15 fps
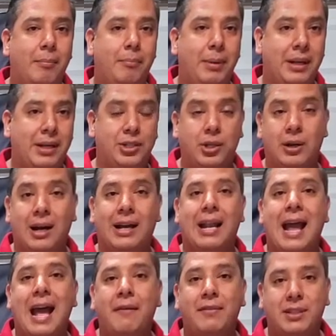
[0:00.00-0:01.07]
because you're not going
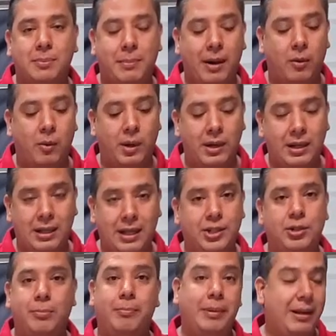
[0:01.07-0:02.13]
to have a spare one
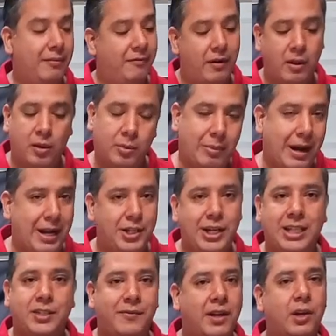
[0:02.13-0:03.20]
unless you're being followed by a
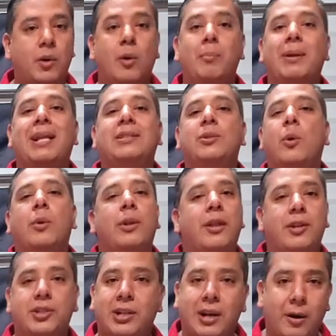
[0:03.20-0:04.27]
chase vehicle, but that's a whole
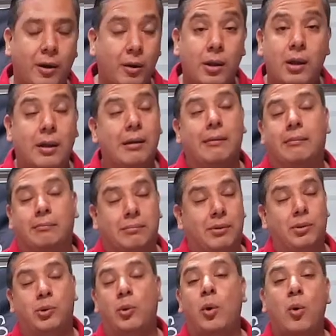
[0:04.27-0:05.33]
nother scenario.
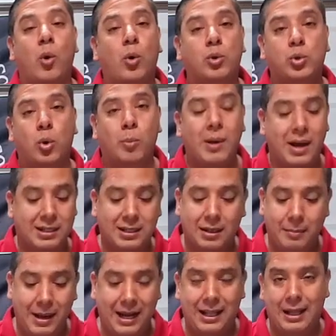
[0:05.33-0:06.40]
Throw a whole toolbox in
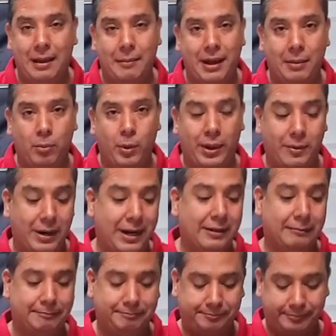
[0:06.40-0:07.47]
the back of that bad boy,
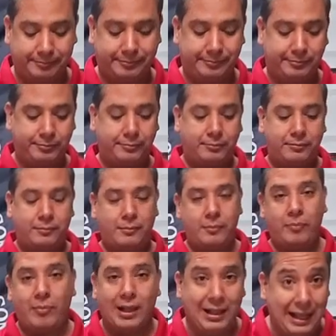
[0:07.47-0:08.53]
right?
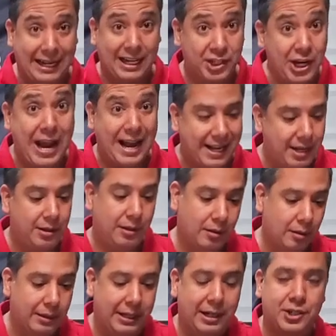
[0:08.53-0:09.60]
Like a jack.
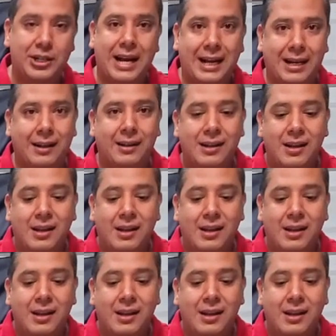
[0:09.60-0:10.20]
You'll need a jack.